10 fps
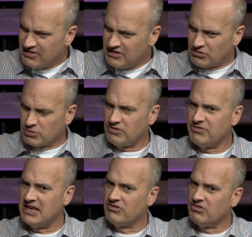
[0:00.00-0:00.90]
these sorts of
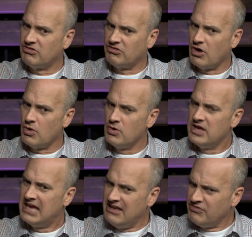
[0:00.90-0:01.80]
things. So
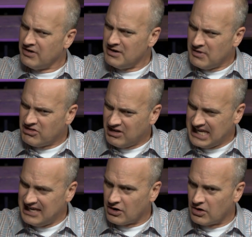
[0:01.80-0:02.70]
he's very much
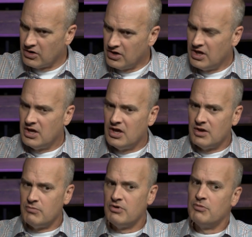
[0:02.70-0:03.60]
here,
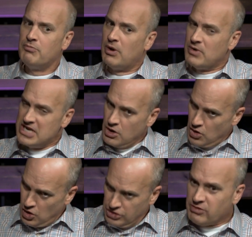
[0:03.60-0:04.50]
but we
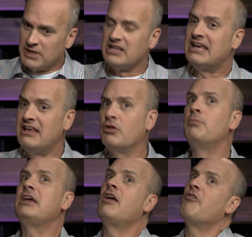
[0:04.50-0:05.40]
know ultimately he'll
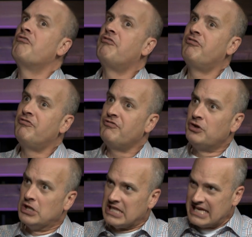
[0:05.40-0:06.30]
be
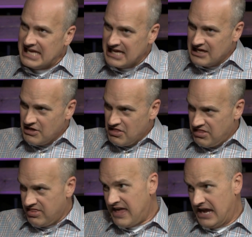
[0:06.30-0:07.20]
fully
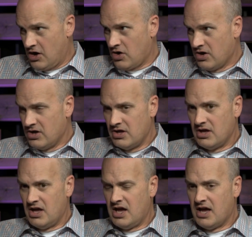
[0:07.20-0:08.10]
there. Right.
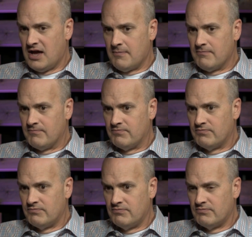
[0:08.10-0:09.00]
Um,
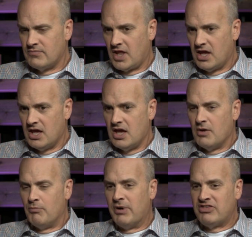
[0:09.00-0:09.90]

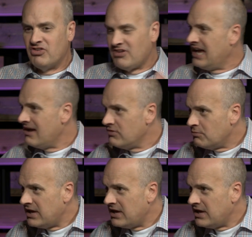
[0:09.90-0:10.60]
but since I haven't